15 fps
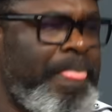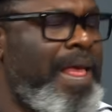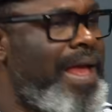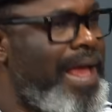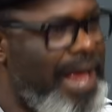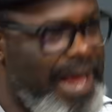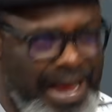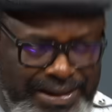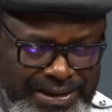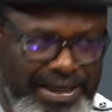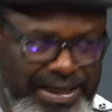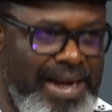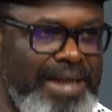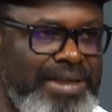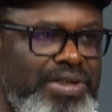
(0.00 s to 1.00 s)

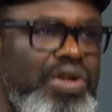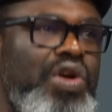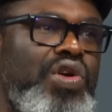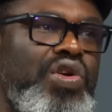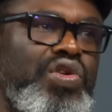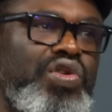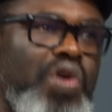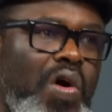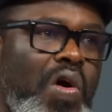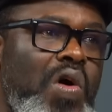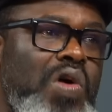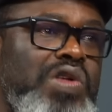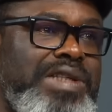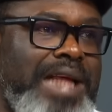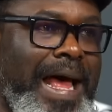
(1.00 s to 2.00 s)
Excellent.
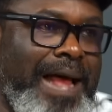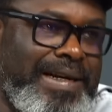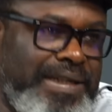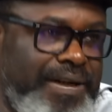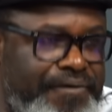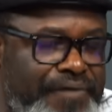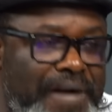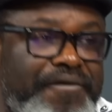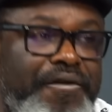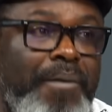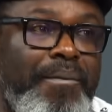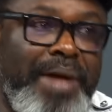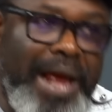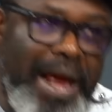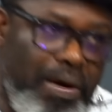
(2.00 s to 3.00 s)
Those are different from
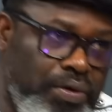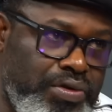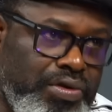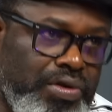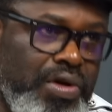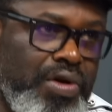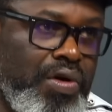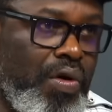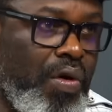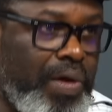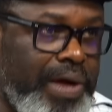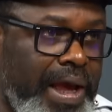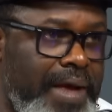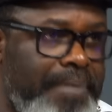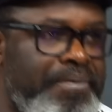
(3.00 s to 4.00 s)
health.
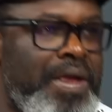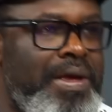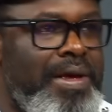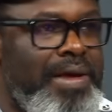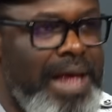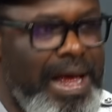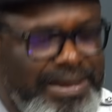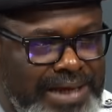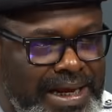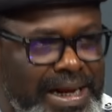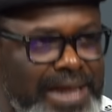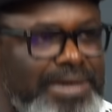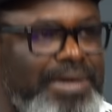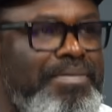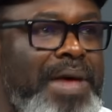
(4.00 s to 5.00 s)
Okay?
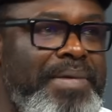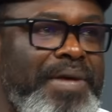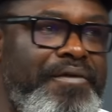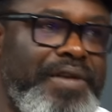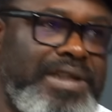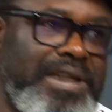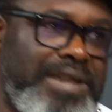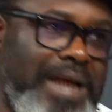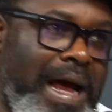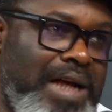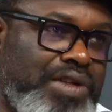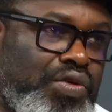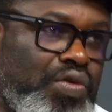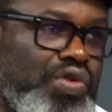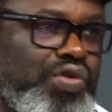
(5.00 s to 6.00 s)
Excellent. Maybe visit our
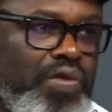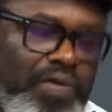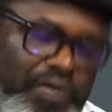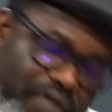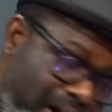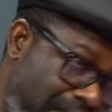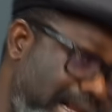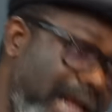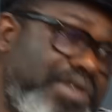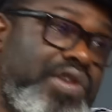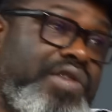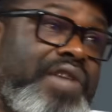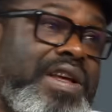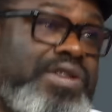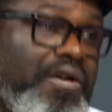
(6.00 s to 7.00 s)
schools, for example,
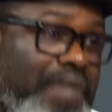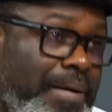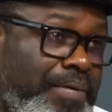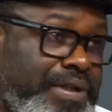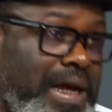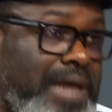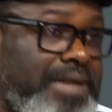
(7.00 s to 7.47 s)
University of Abuja, since